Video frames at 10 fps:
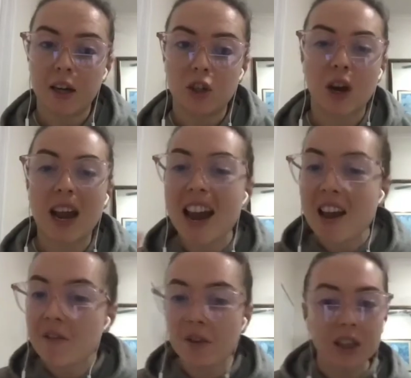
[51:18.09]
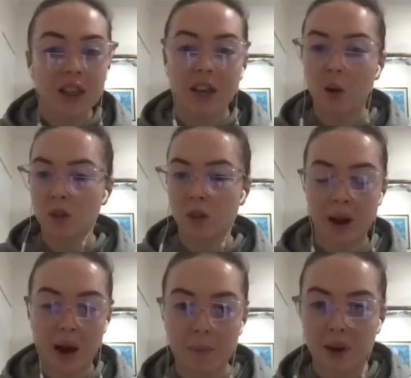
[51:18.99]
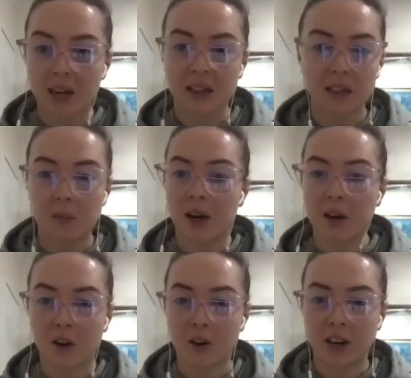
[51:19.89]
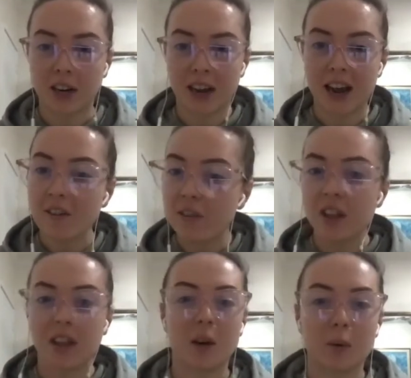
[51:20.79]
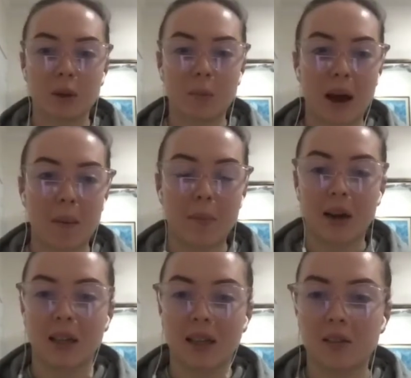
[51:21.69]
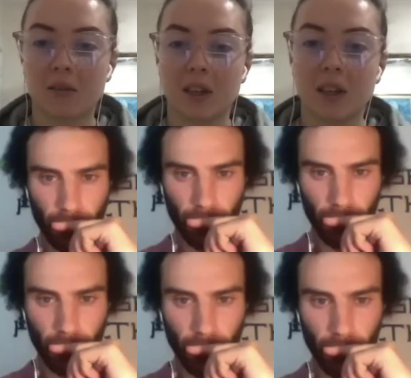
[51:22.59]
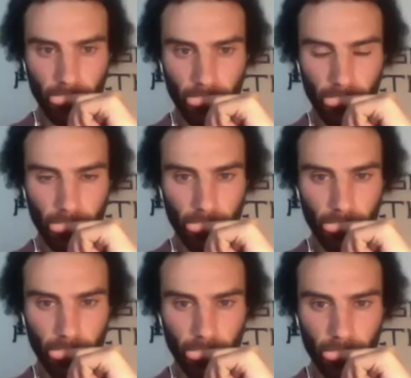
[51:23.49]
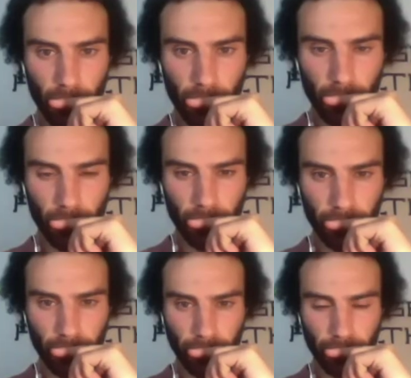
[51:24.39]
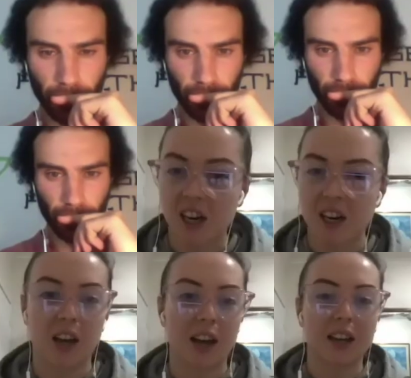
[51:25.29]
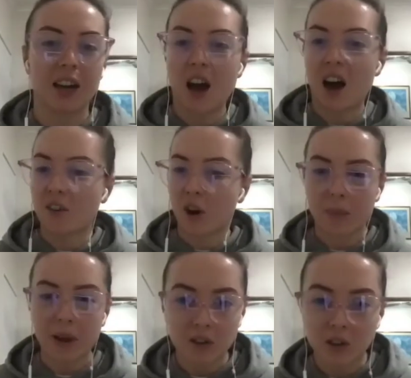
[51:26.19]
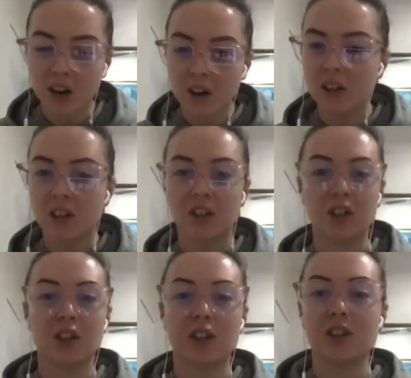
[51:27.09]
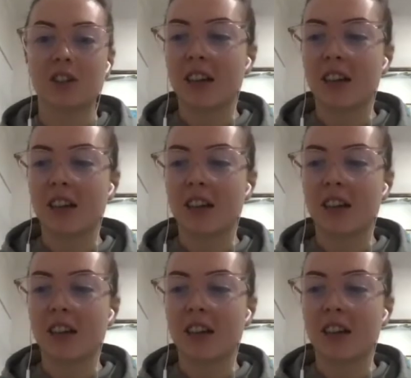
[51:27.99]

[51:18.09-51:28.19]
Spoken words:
So everything was about being this minority. Everything was about being this victim. Like, I'm a Black gay woman, I'm transitioning, like I've got mental health issues.